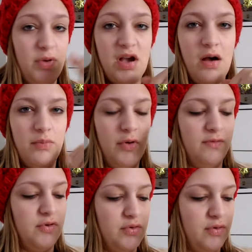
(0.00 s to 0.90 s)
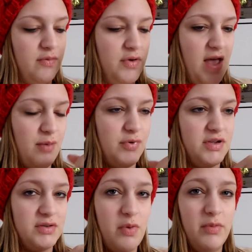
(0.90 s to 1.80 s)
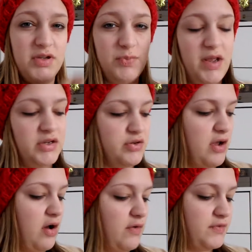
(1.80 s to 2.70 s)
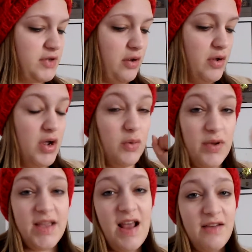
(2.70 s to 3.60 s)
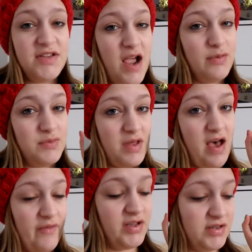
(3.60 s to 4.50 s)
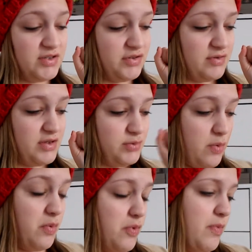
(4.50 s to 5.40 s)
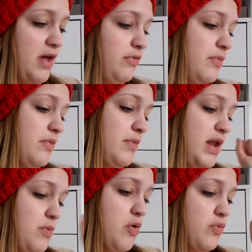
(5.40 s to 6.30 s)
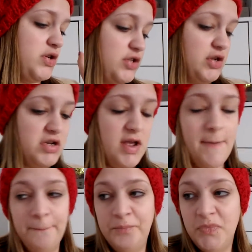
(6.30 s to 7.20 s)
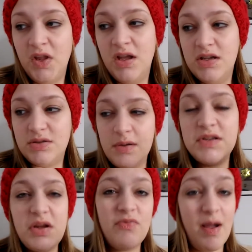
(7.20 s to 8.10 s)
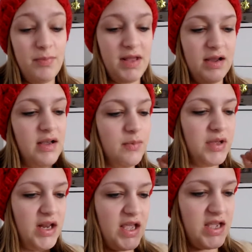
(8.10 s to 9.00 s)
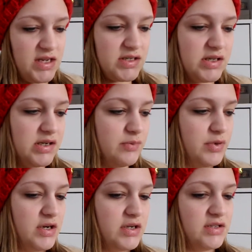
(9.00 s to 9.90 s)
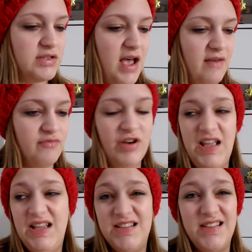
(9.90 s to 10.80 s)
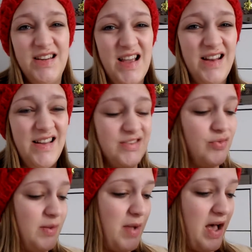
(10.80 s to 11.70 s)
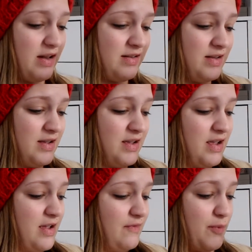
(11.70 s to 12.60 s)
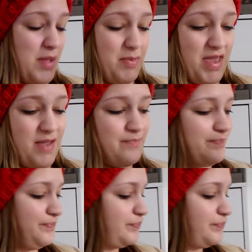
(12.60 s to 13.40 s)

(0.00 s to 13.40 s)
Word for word: but we can't move the door yet because it'll probably just ping straight off. So we can have showers without having a, a swimming pool bathroom anymore, which is good. So I'm gonna stop rambling. I'm gonna eat because I haven't really eaten and that's really bad for baby.